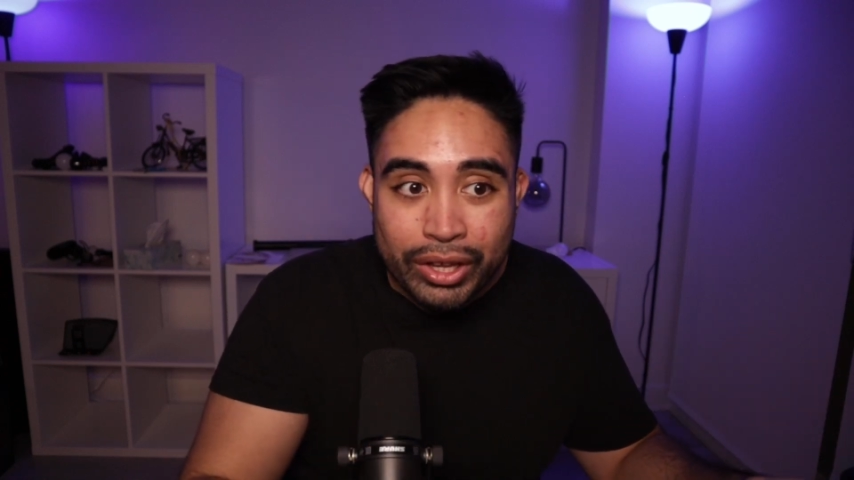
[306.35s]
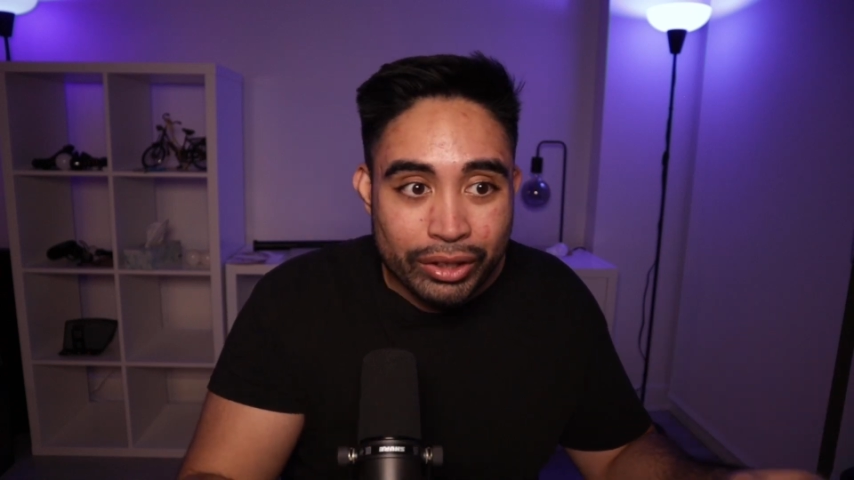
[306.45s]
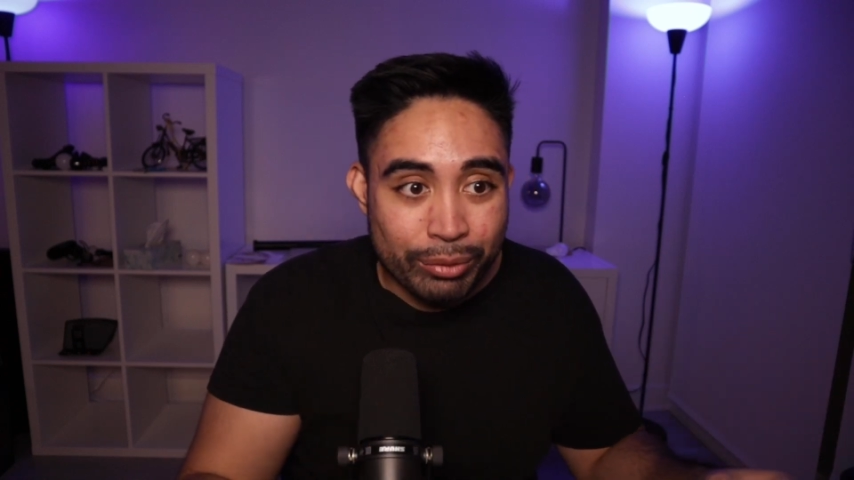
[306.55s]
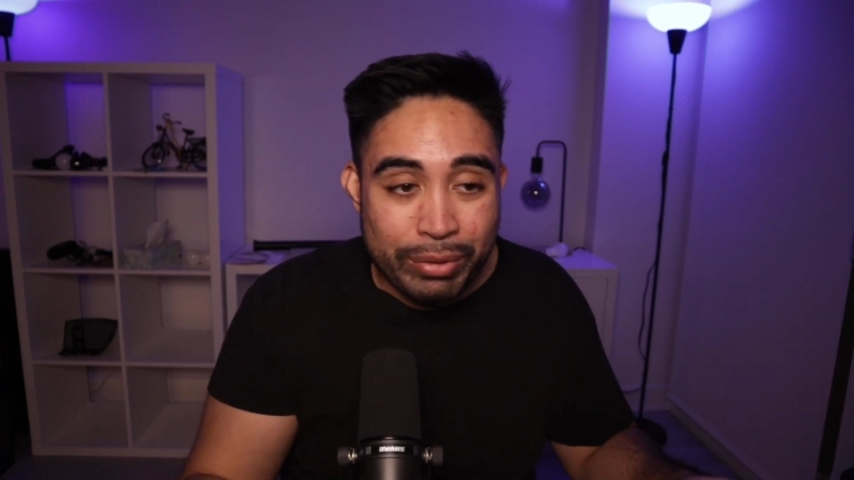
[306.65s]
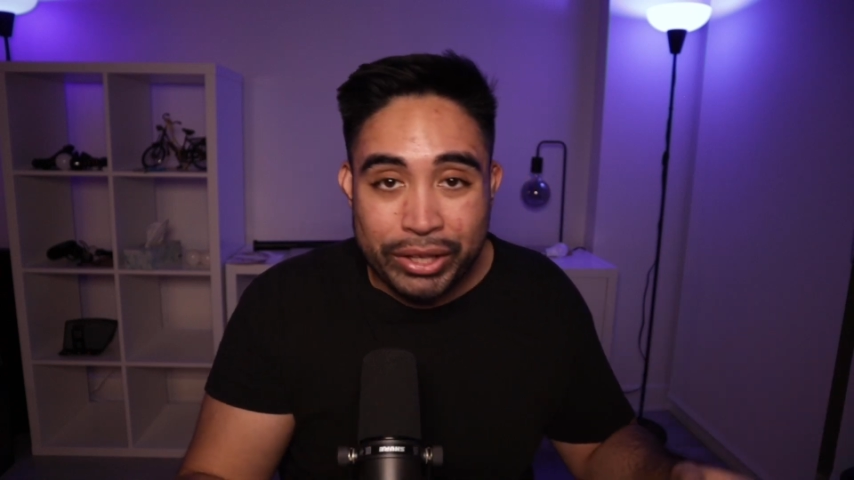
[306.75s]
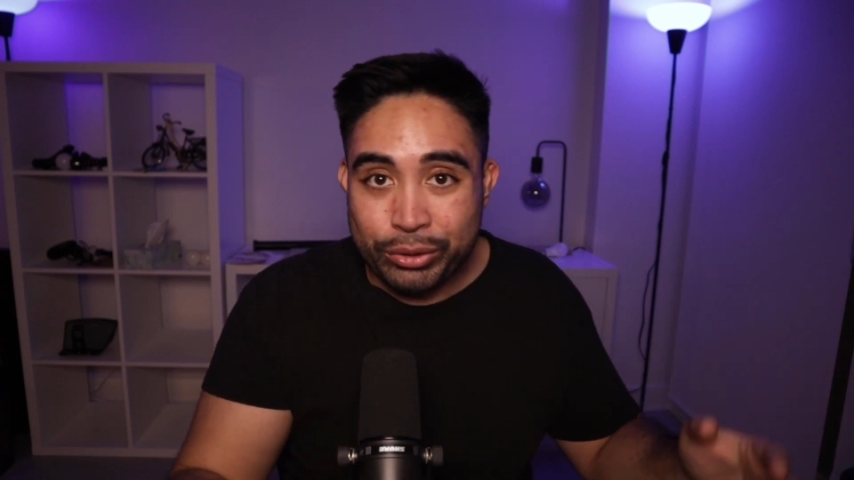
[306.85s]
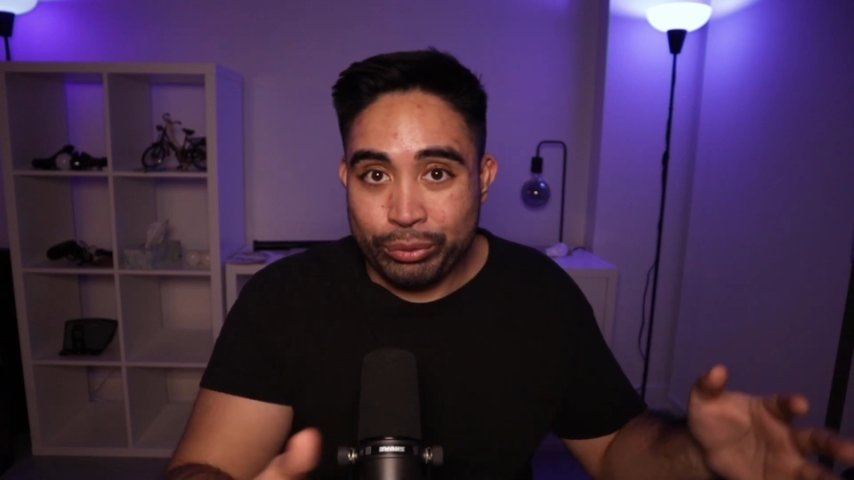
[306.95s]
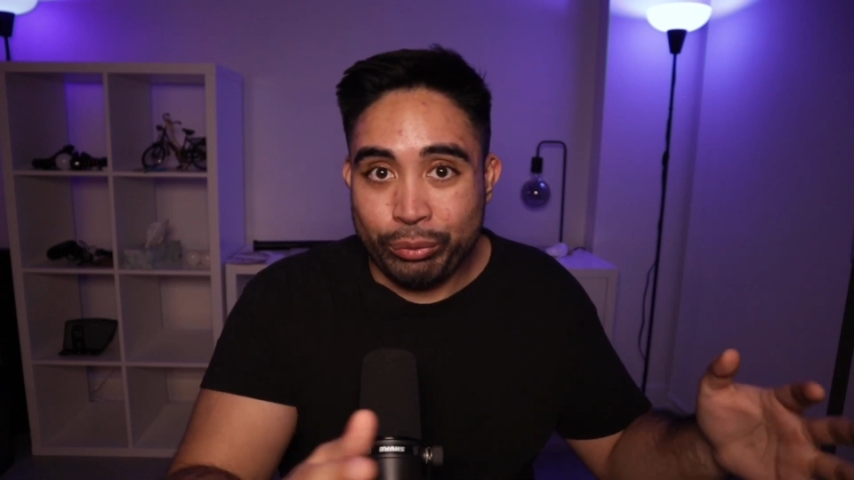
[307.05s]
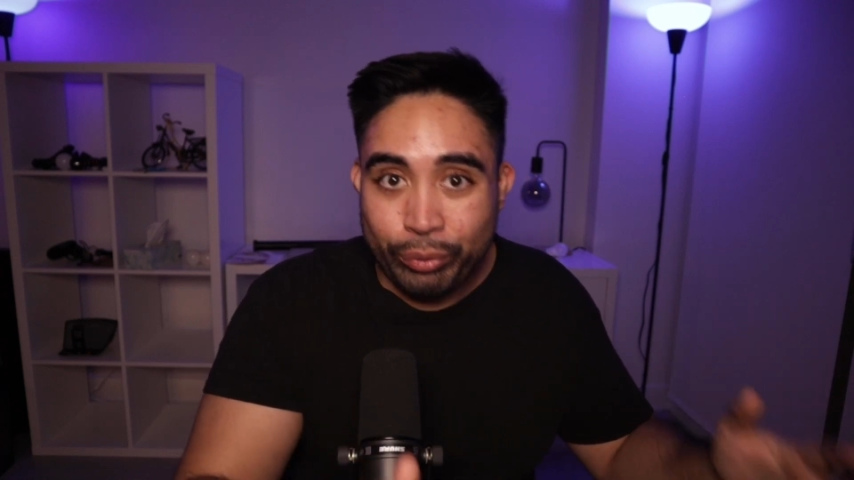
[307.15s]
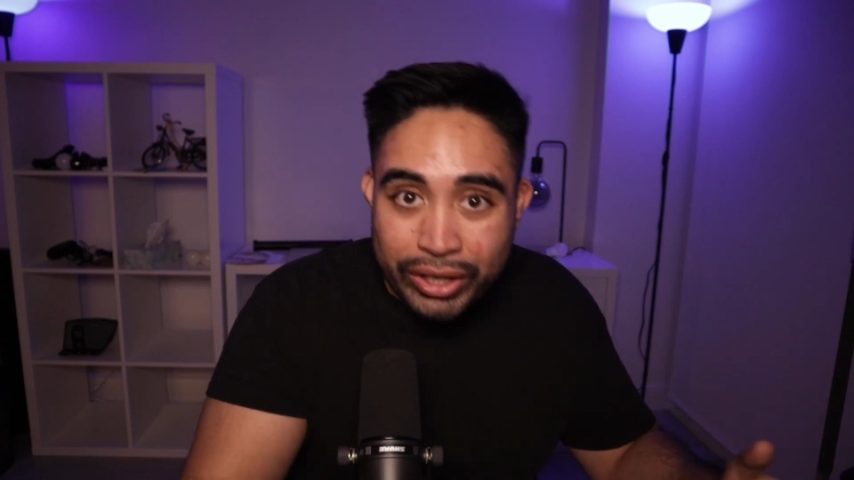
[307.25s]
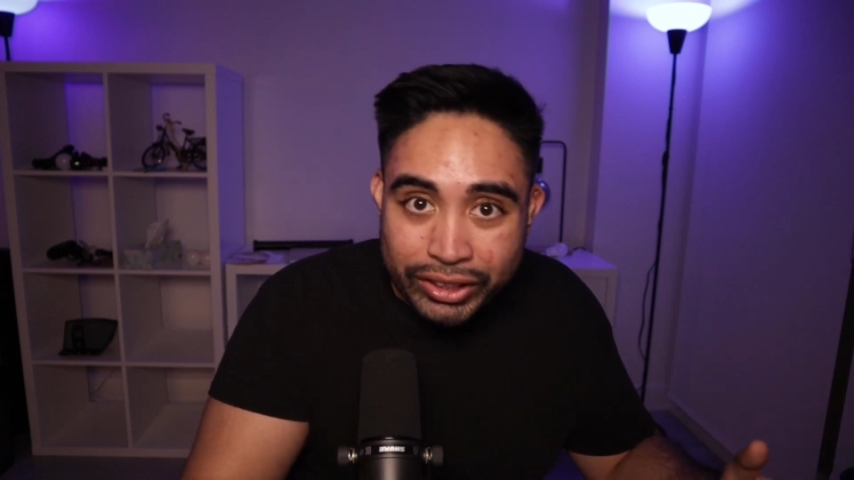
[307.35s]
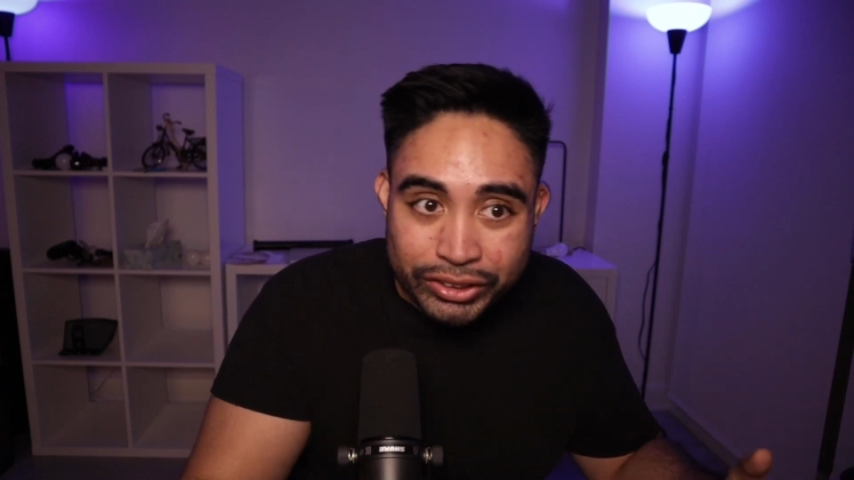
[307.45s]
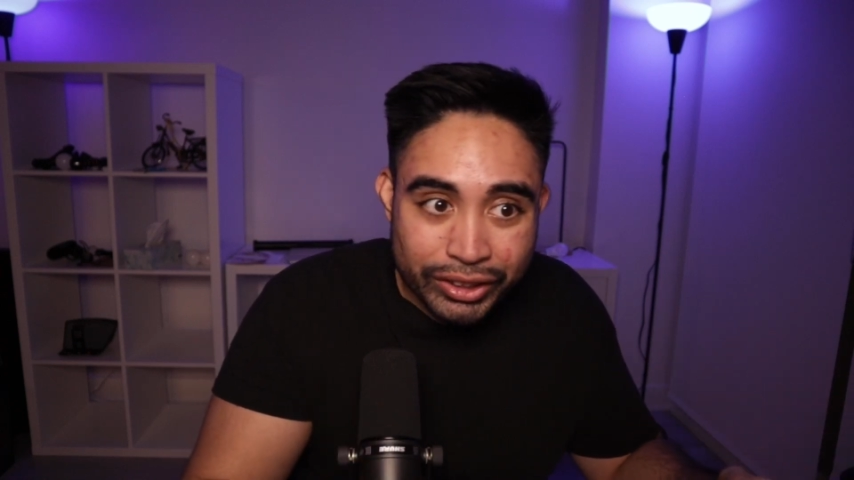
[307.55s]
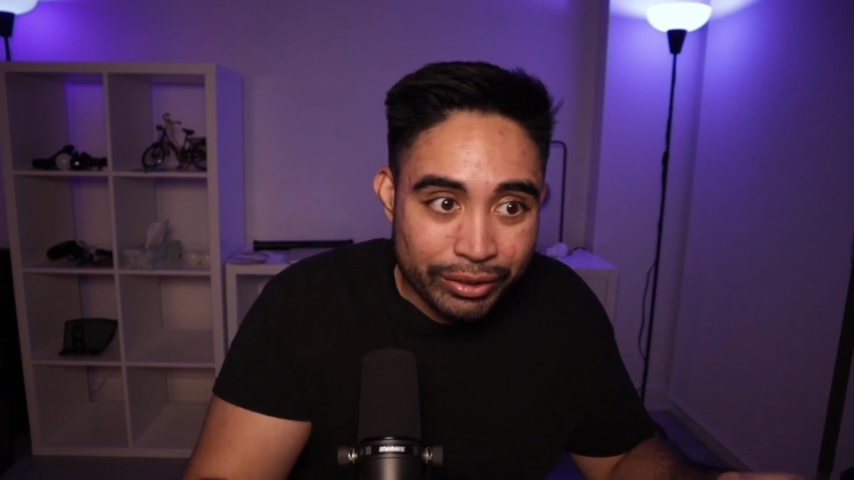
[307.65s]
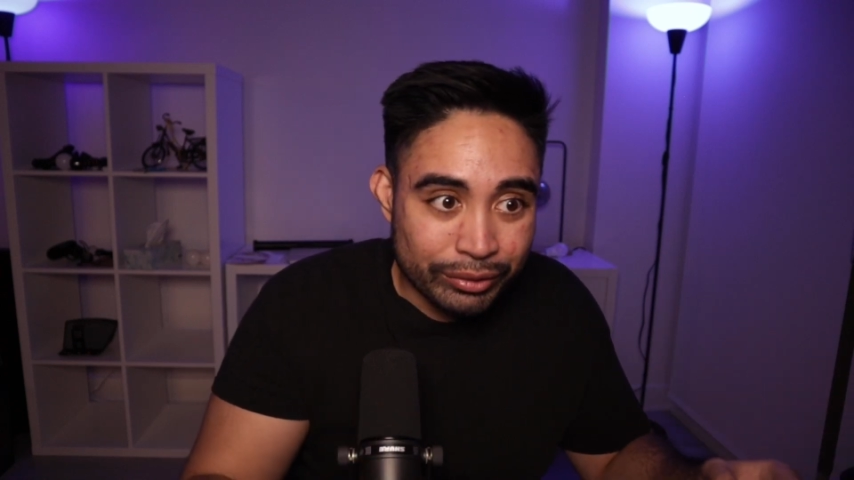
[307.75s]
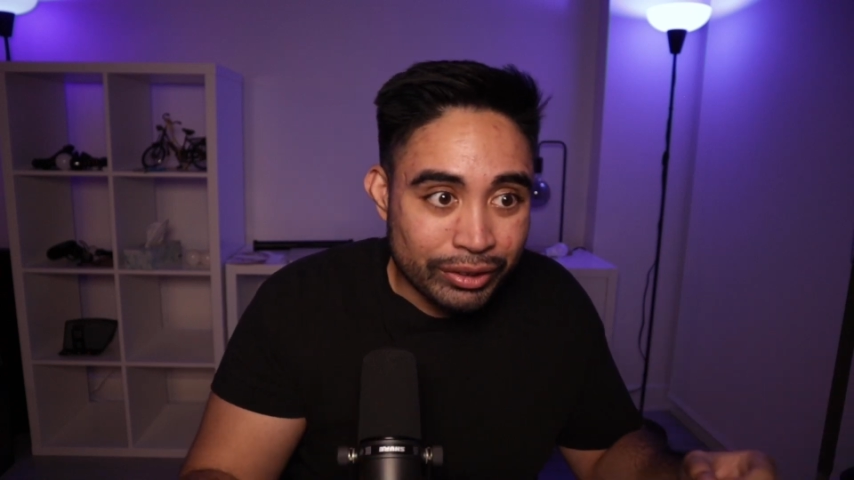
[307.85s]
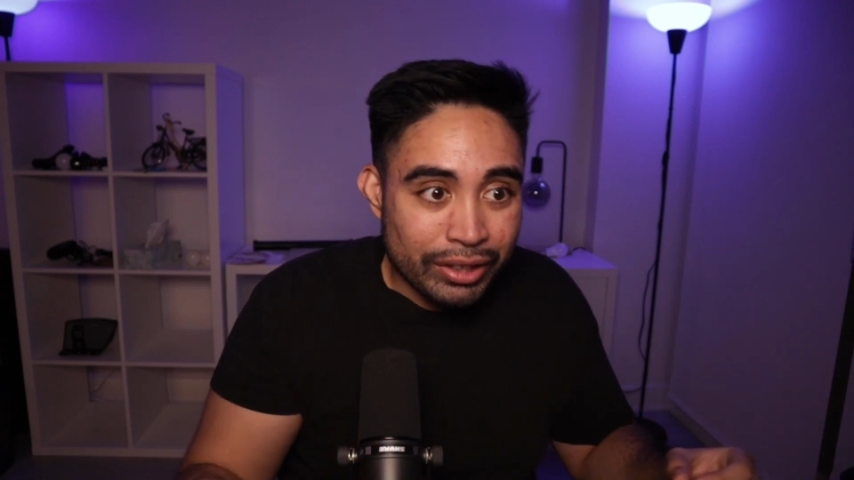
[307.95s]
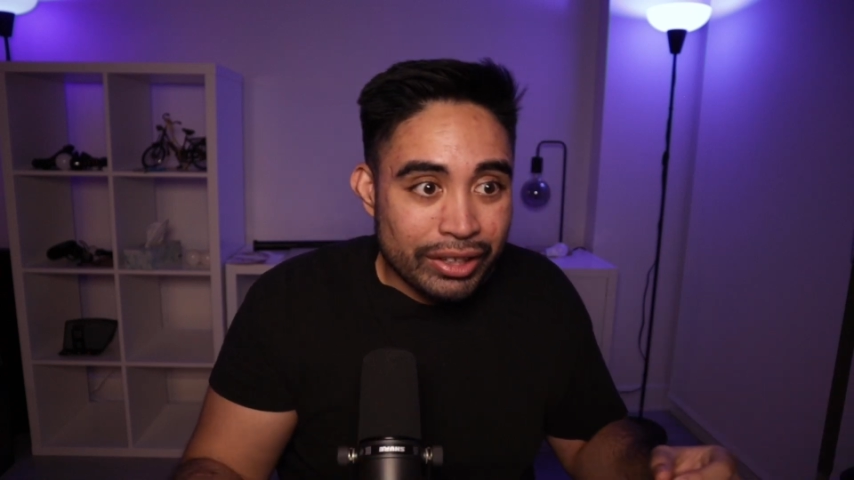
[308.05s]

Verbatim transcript: can make you rich, can